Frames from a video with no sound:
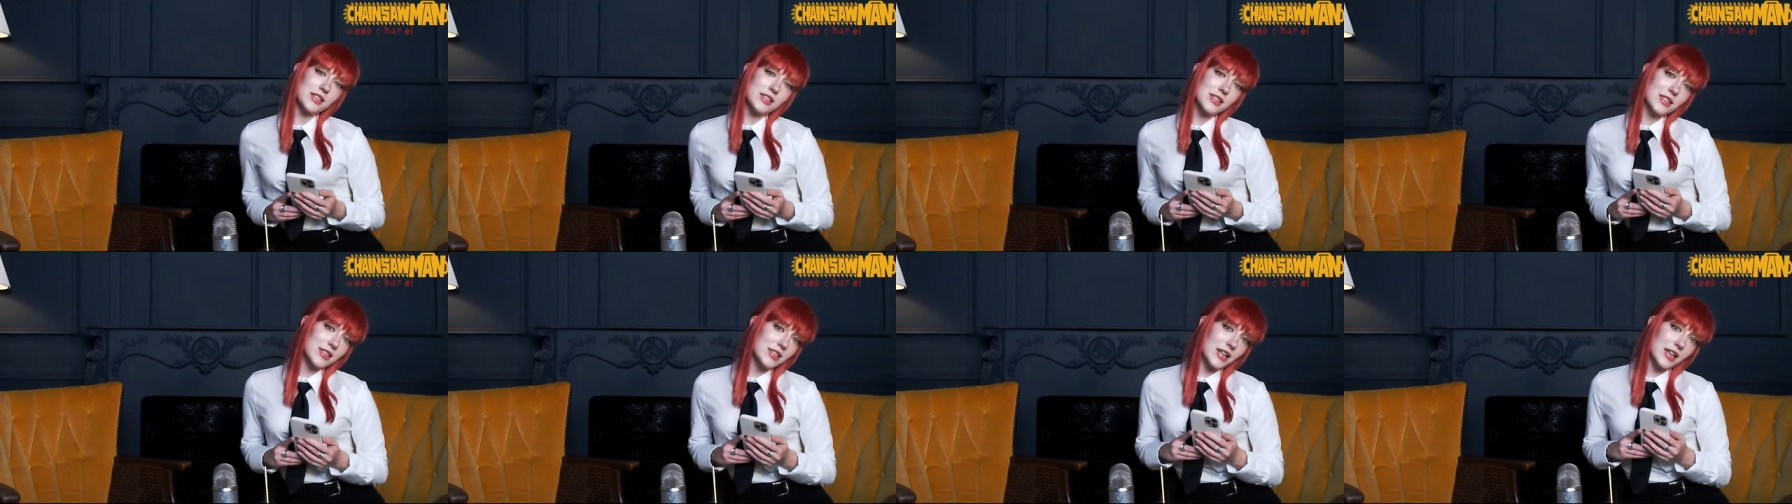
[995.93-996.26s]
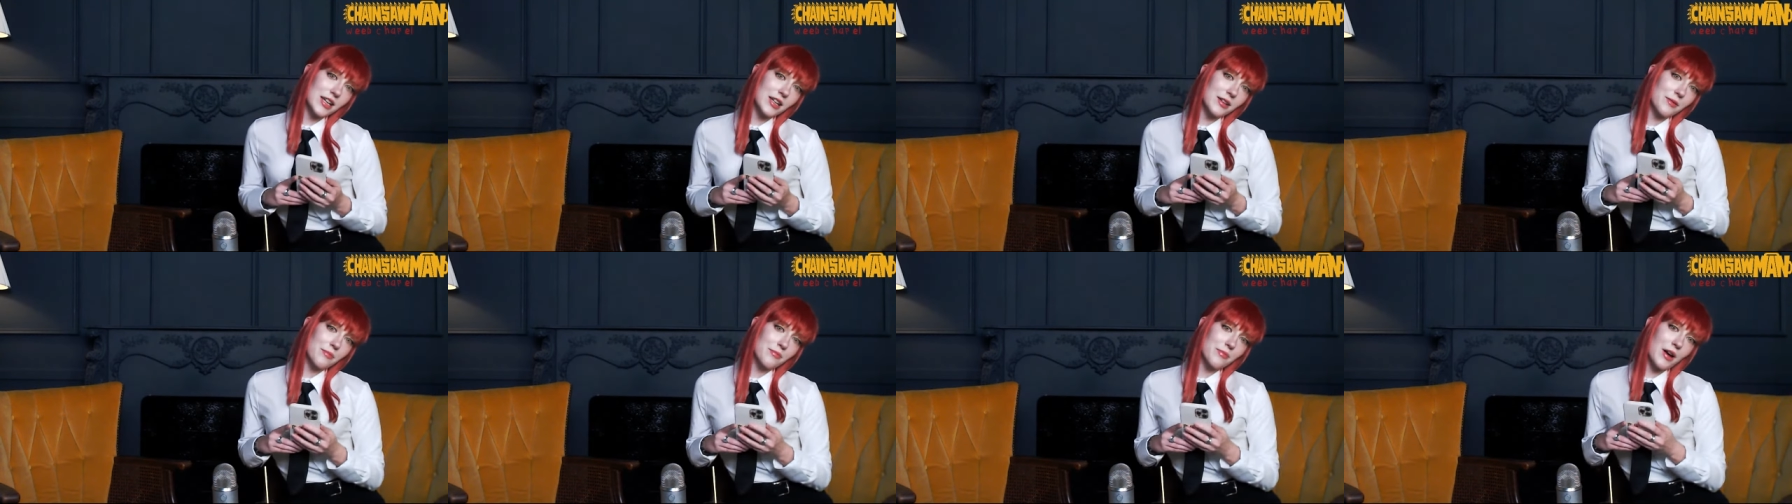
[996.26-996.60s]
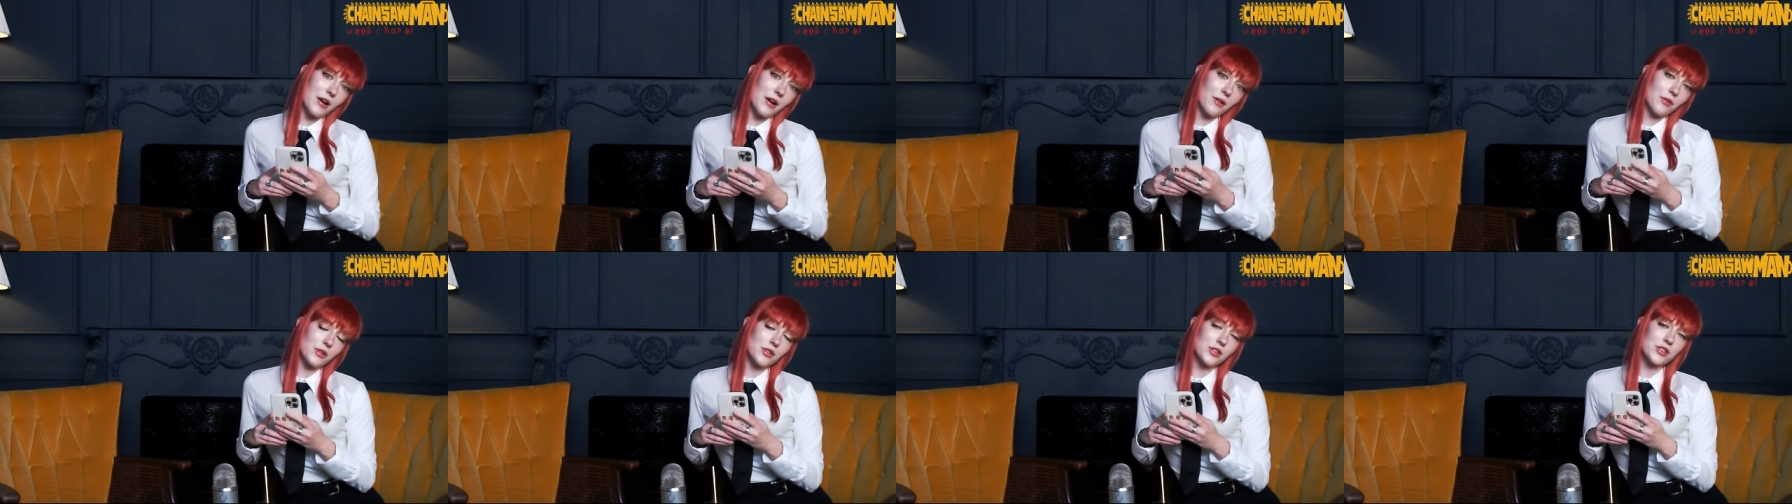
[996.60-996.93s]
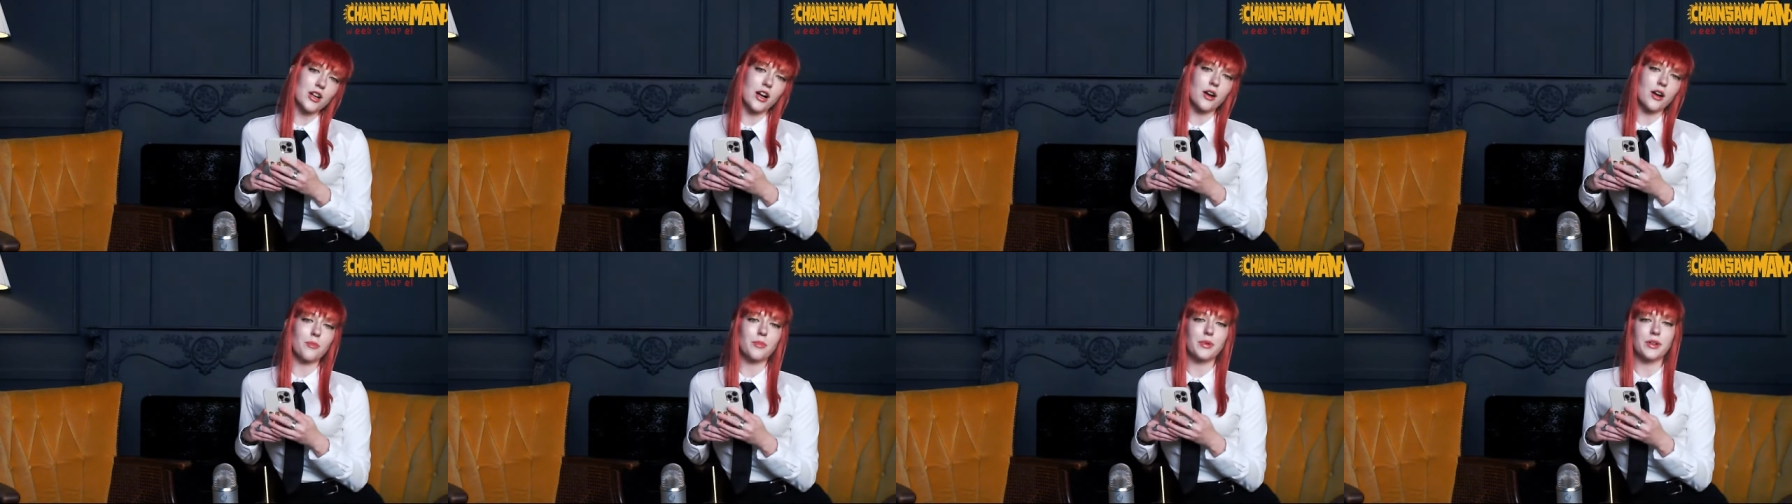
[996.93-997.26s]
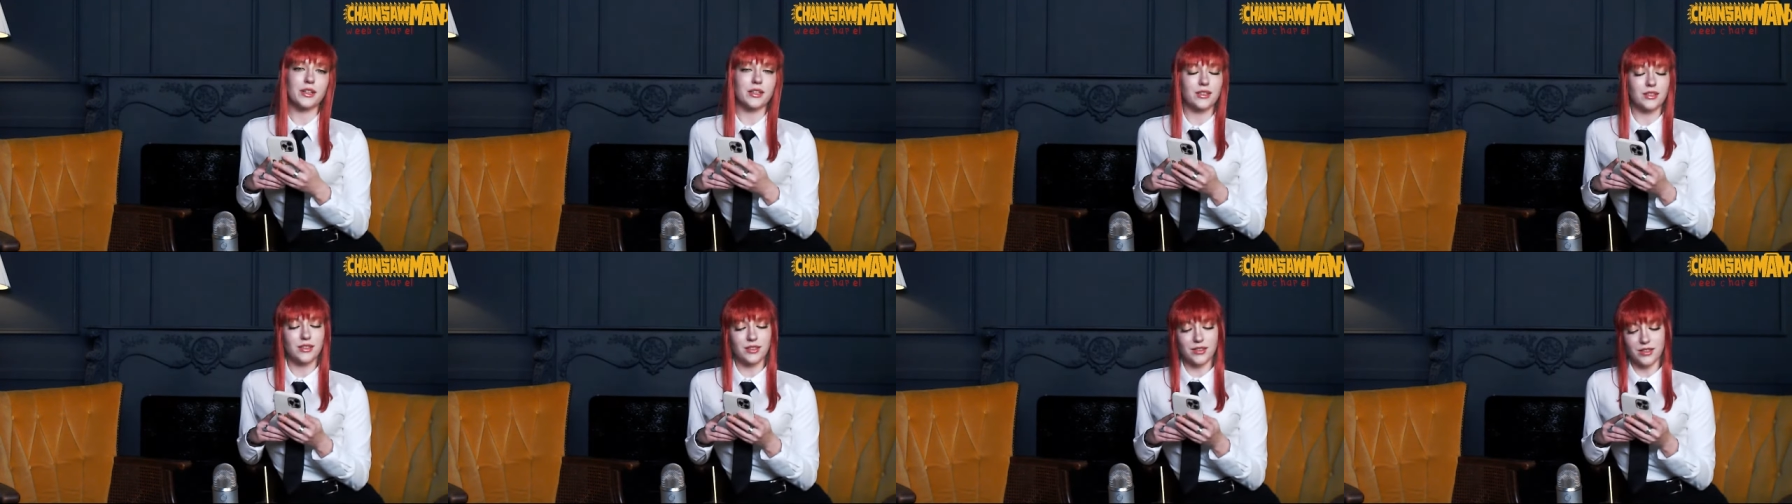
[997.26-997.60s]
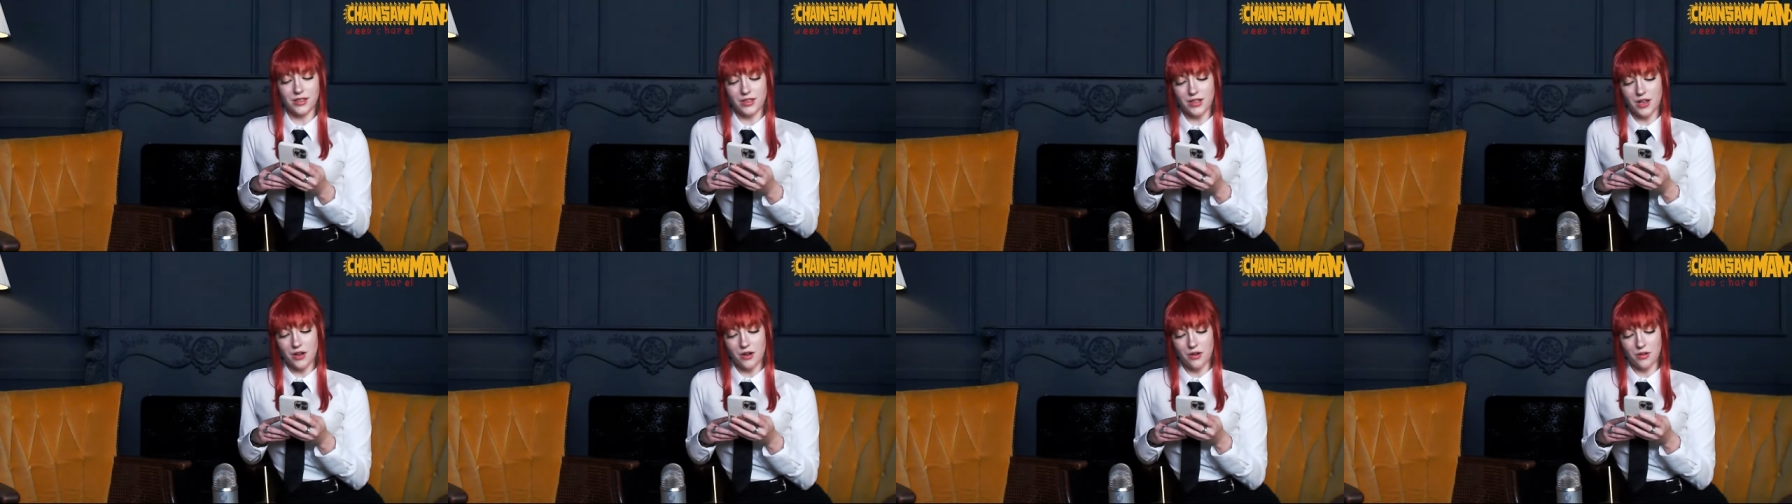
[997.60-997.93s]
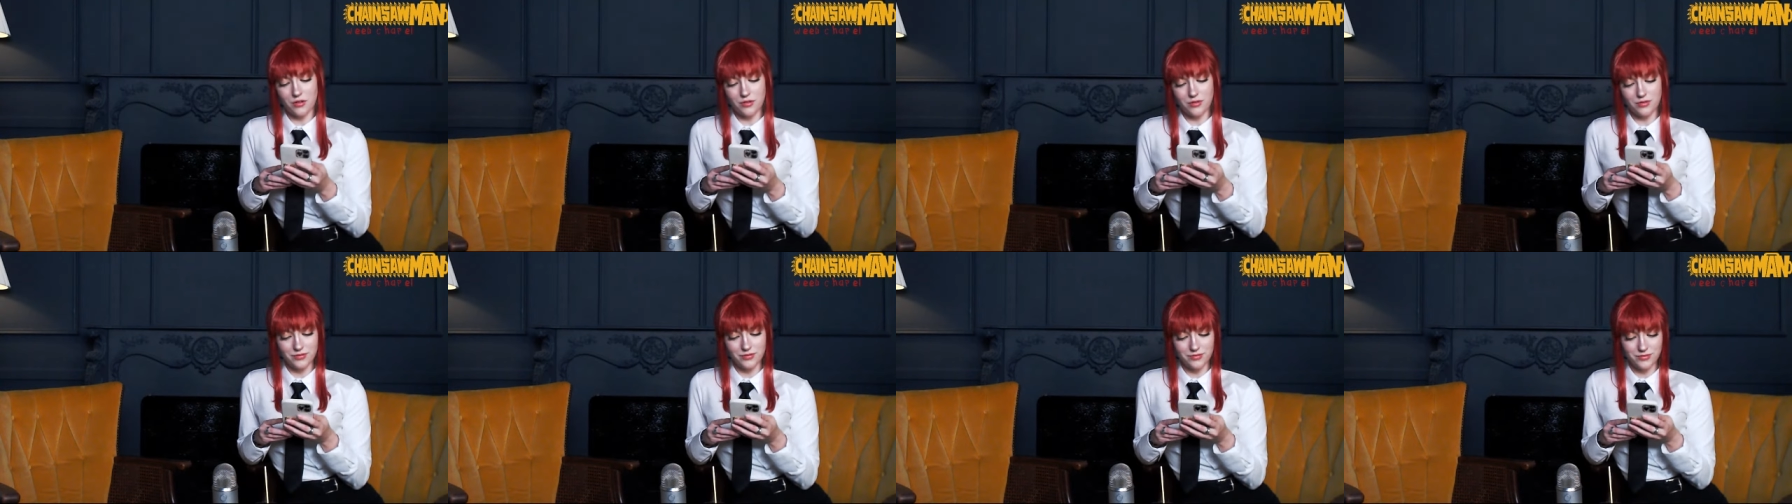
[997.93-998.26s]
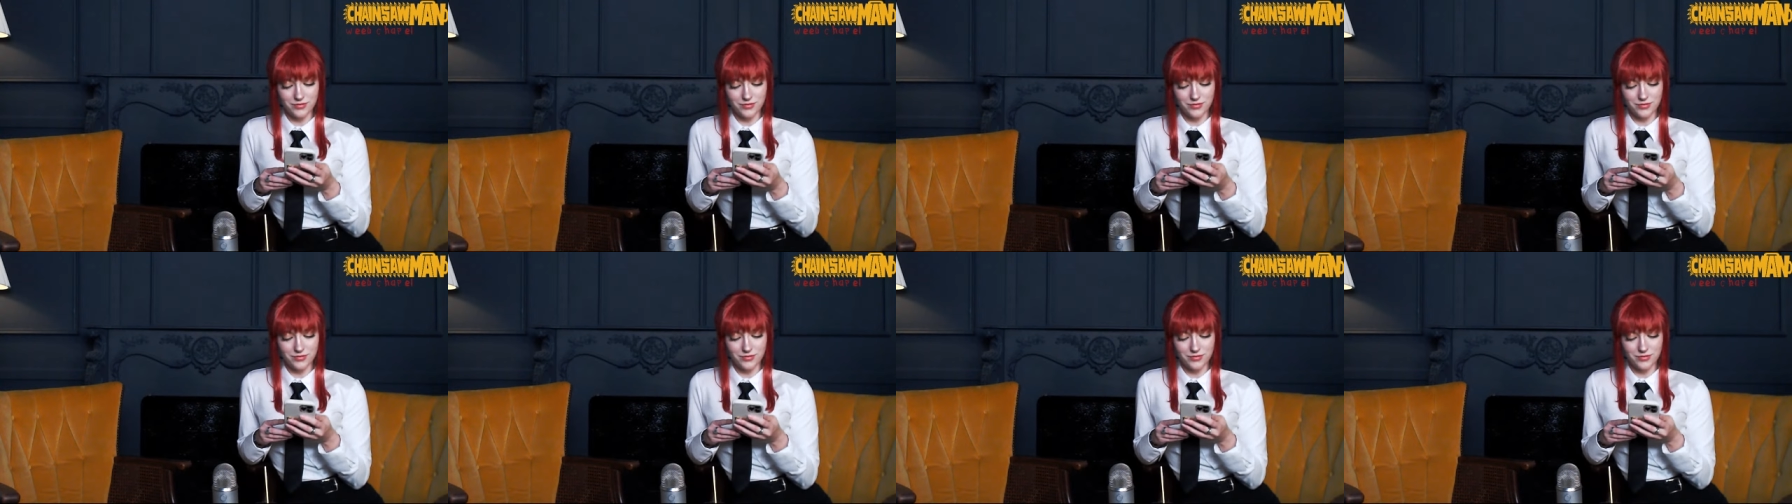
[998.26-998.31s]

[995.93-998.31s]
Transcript: to take Power shopping, no.